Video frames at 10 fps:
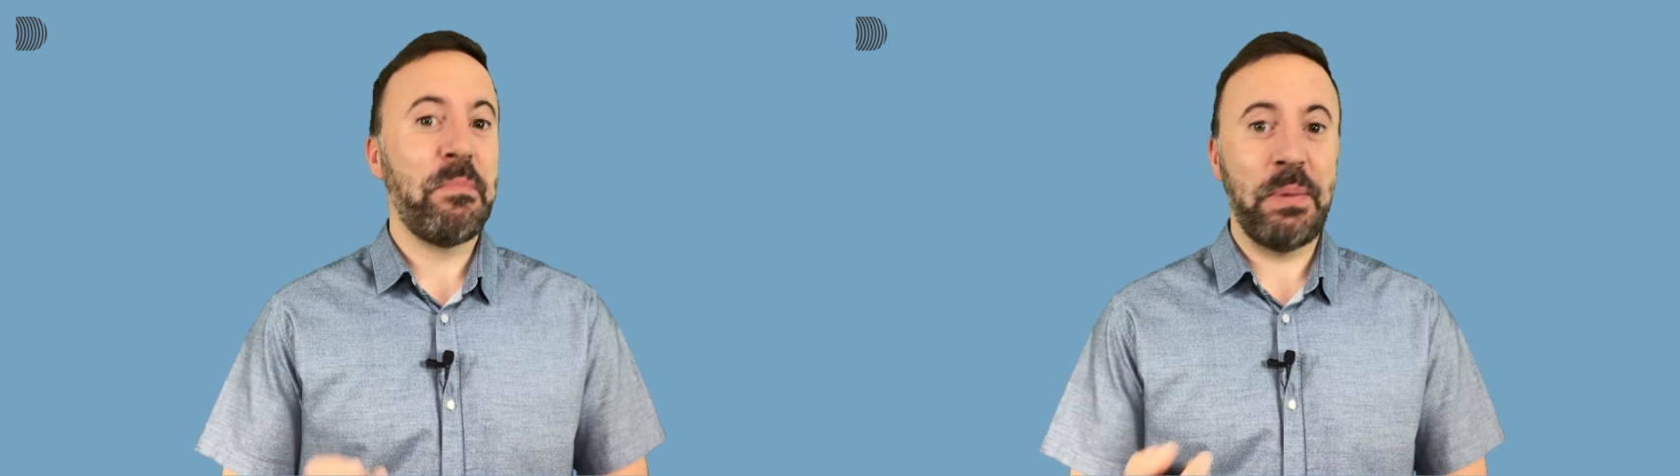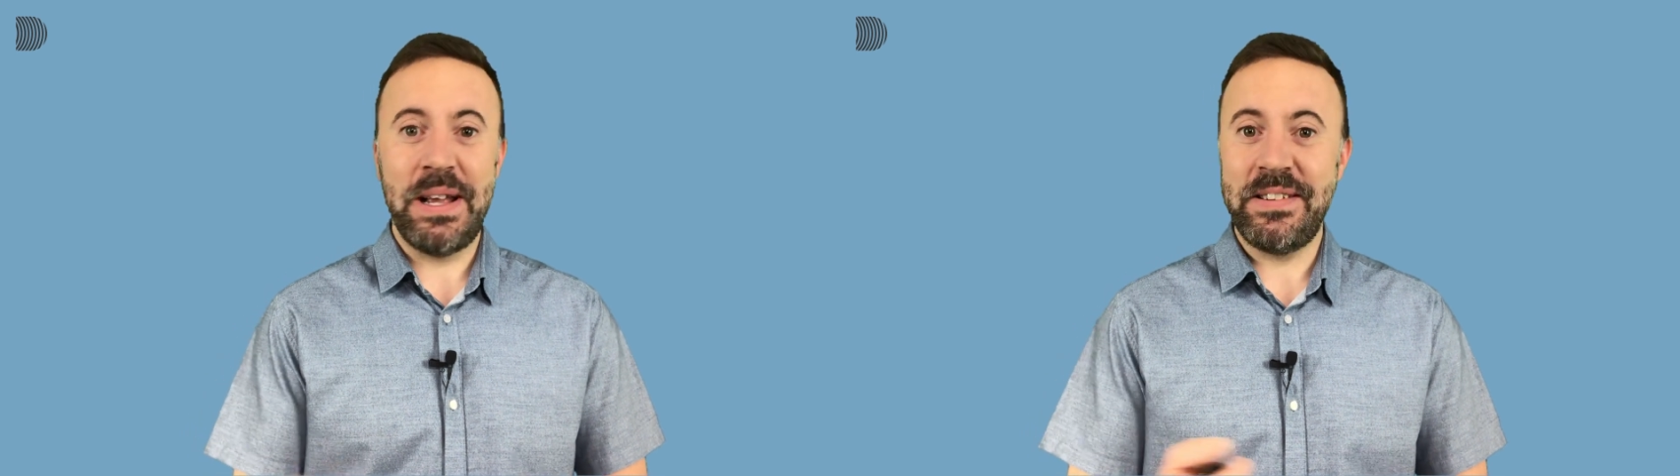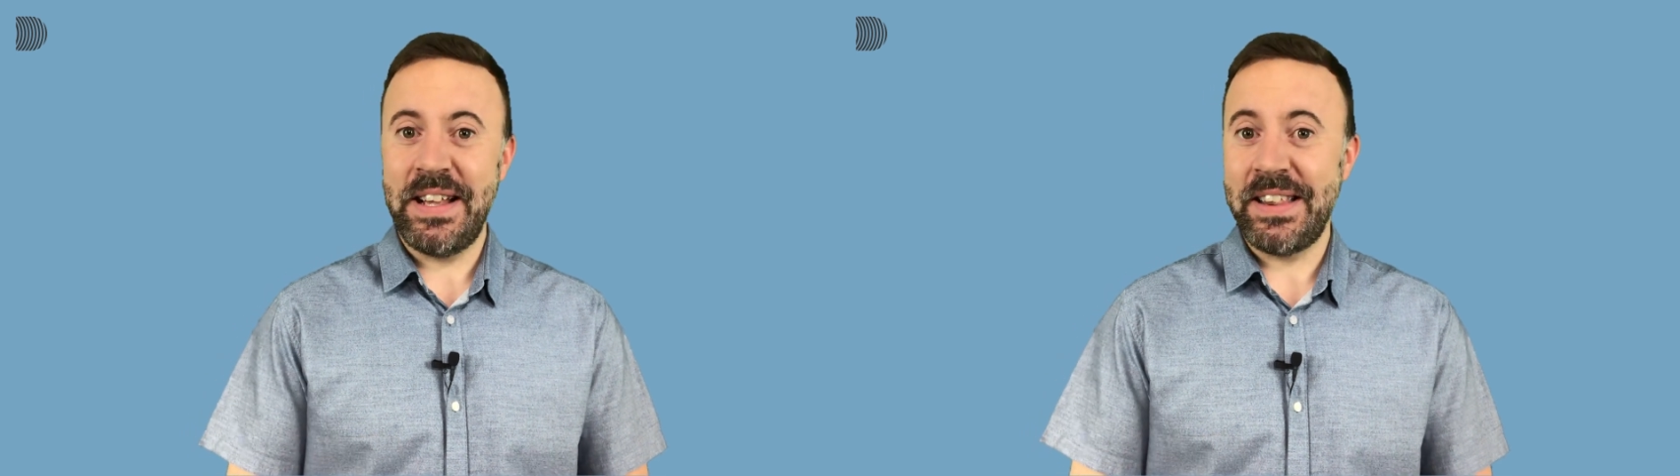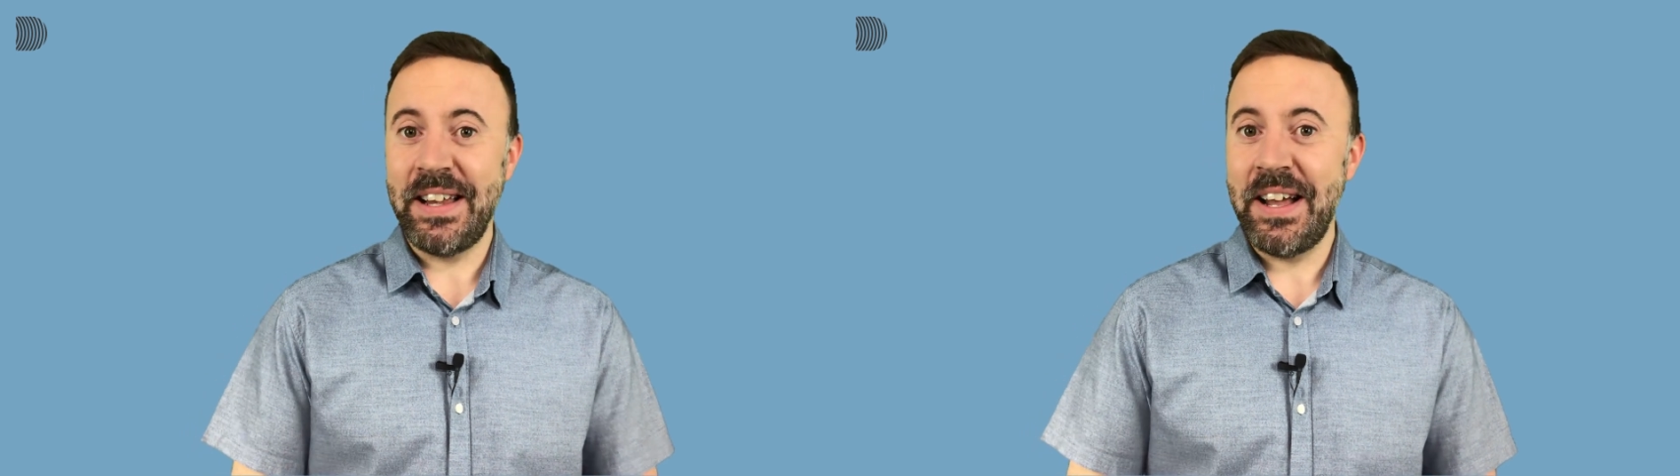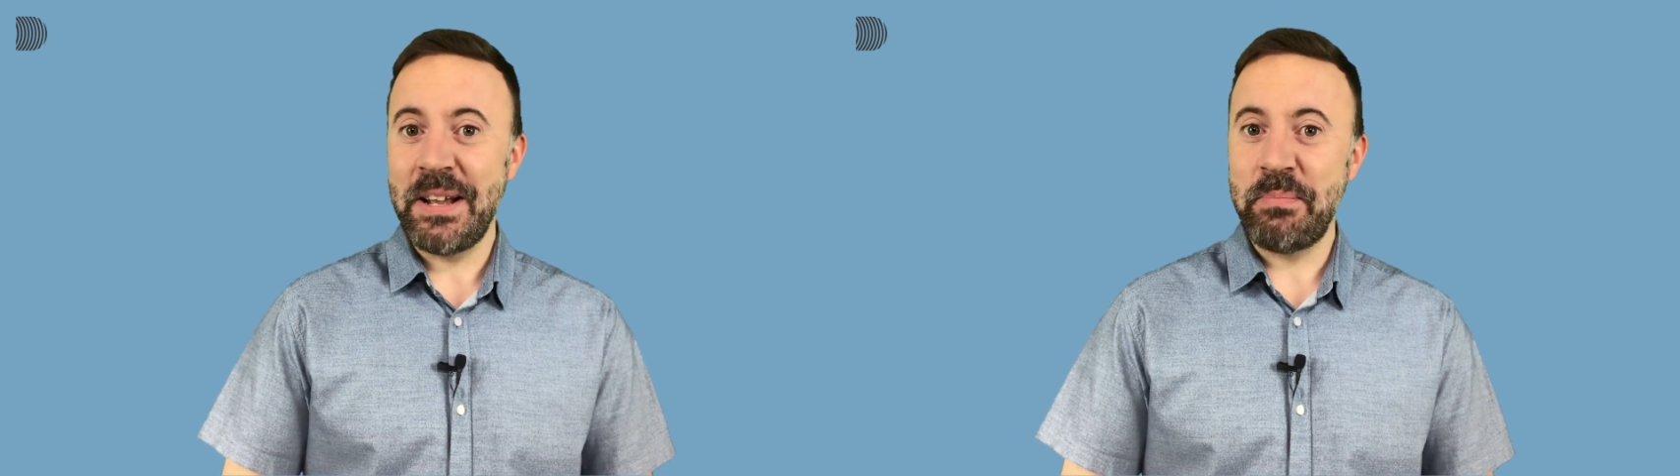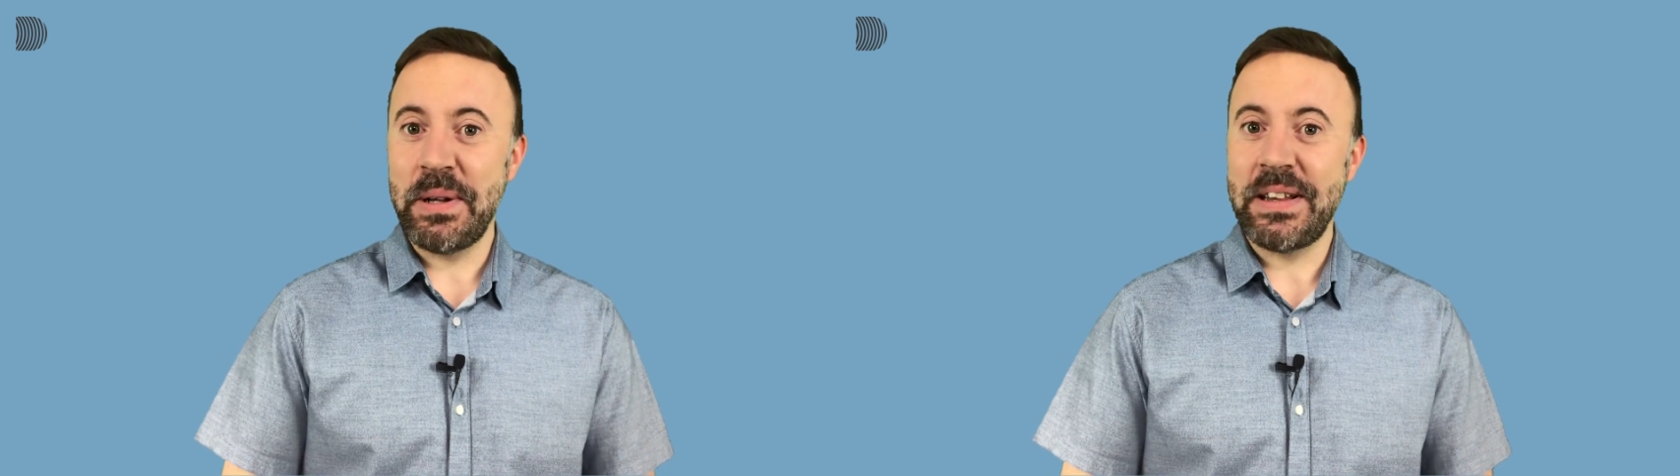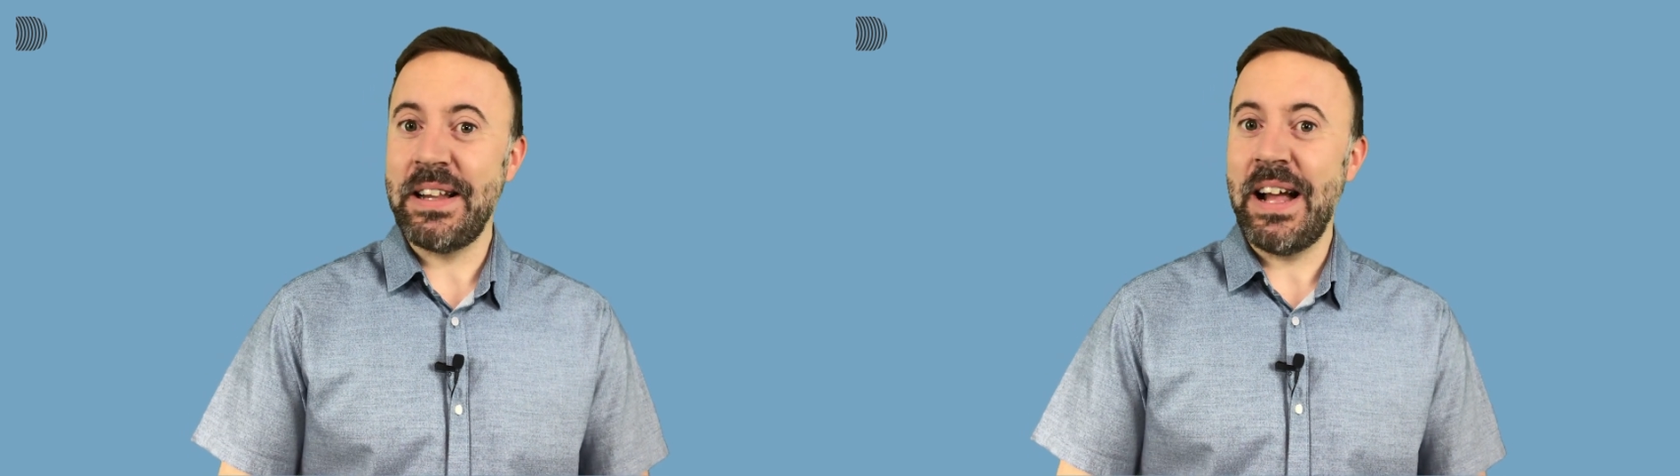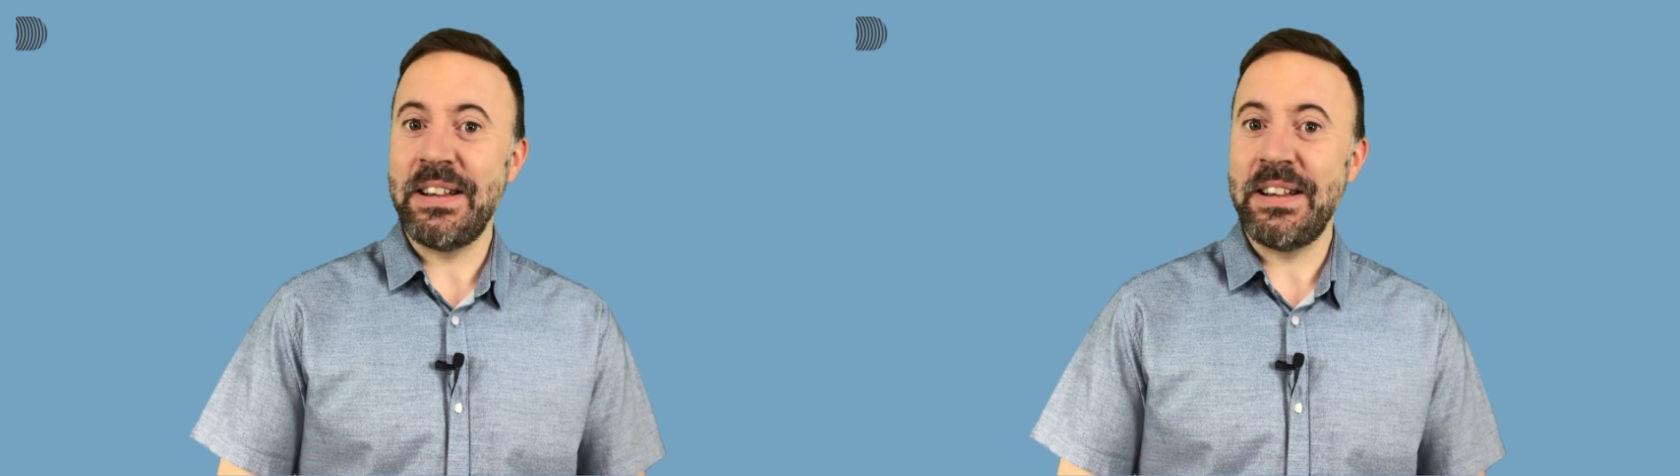please hit the like button